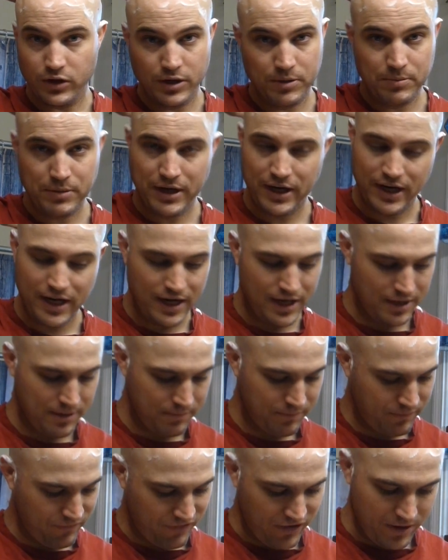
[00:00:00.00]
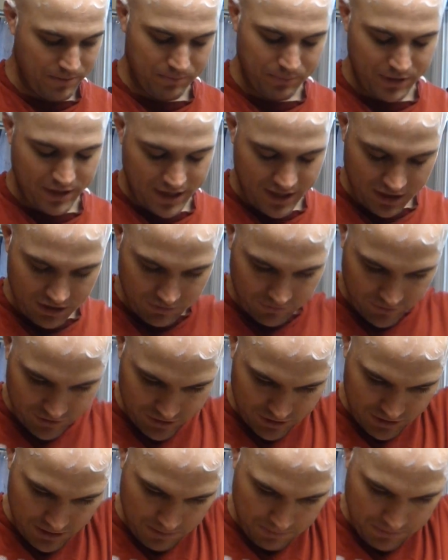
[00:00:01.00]
anybody got any fun plans for
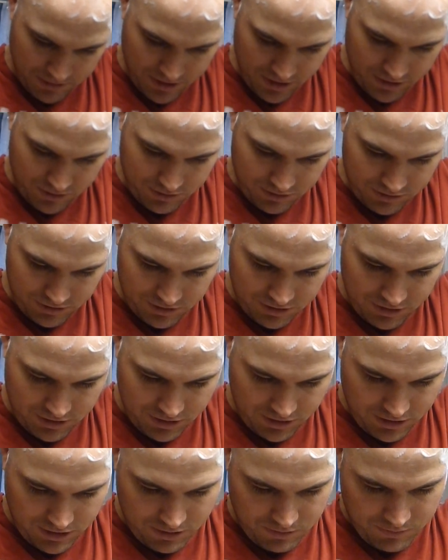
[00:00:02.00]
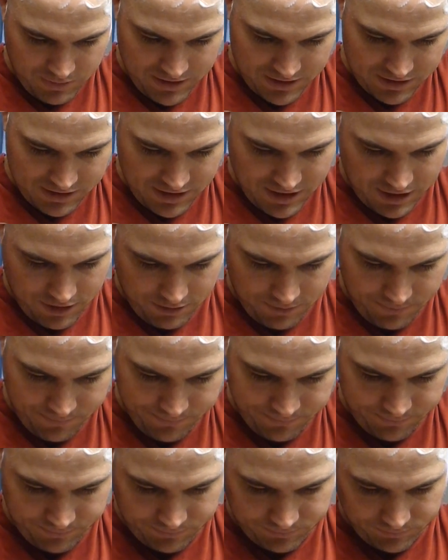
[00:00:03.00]
summer? I know it's still a little ways
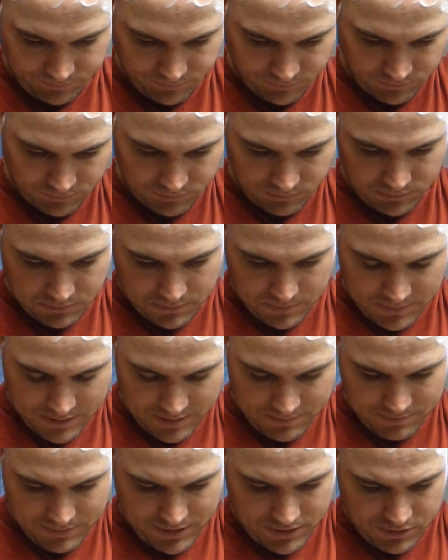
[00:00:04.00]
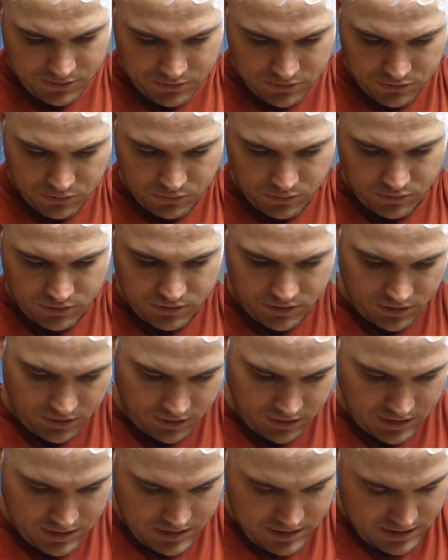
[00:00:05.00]
out, but I know schools
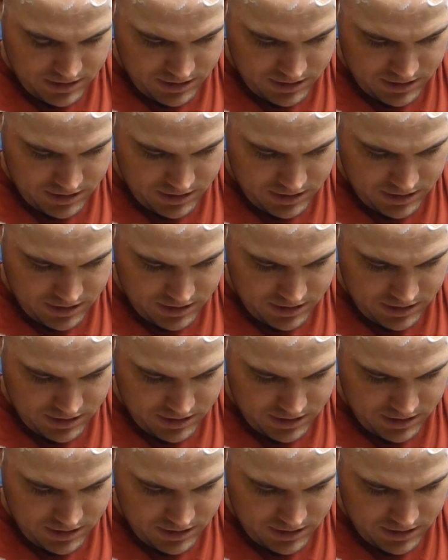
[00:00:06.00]
are